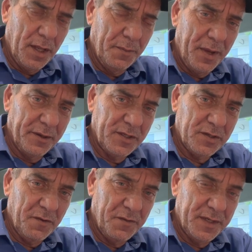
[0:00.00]
about
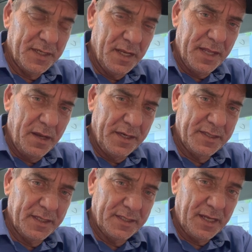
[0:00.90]
service, that
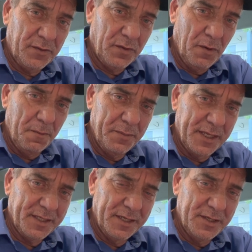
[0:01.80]
is the central
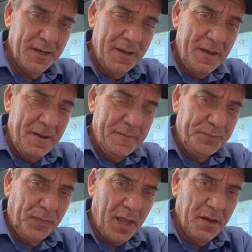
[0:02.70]
message
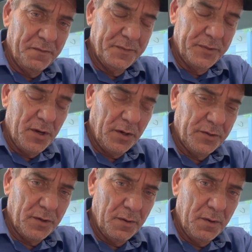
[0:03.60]
of Dr.